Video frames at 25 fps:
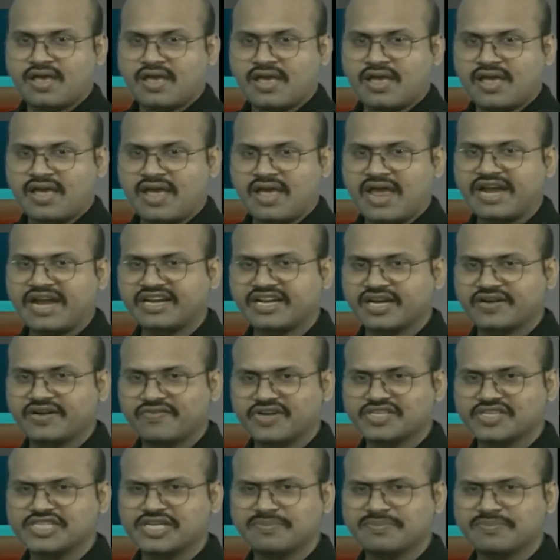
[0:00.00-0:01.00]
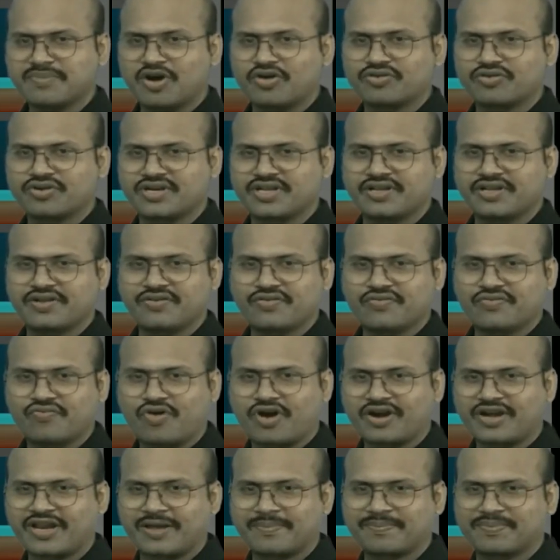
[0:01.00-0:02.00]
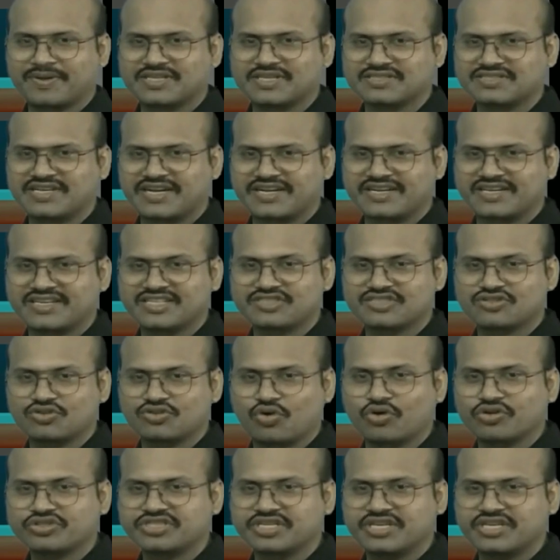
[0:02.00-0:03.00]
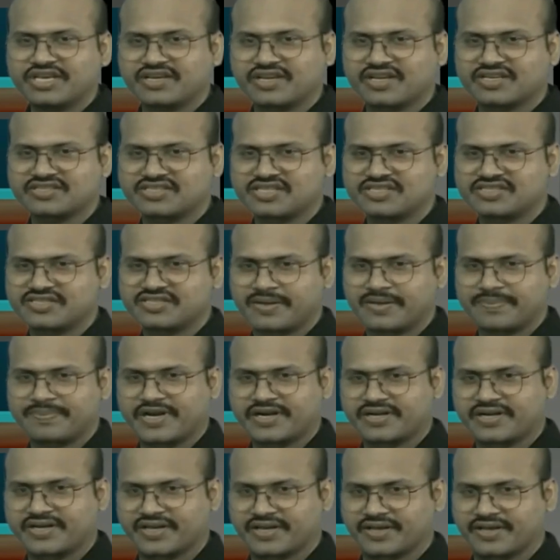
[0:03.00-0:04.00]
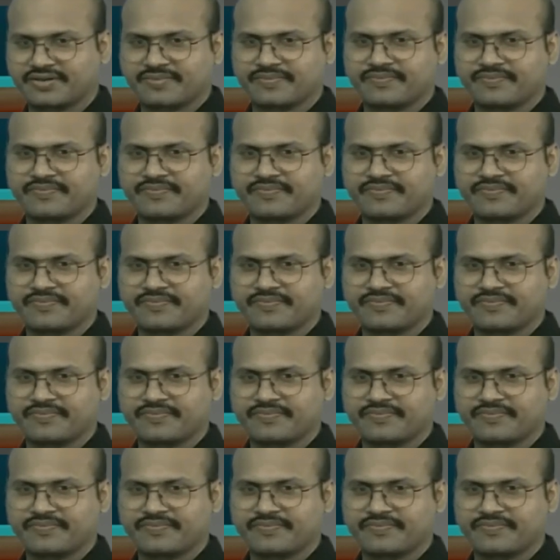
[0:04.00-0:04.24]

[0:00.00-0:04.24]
At convergent boundary, what happens that this oceanic crust is subducting.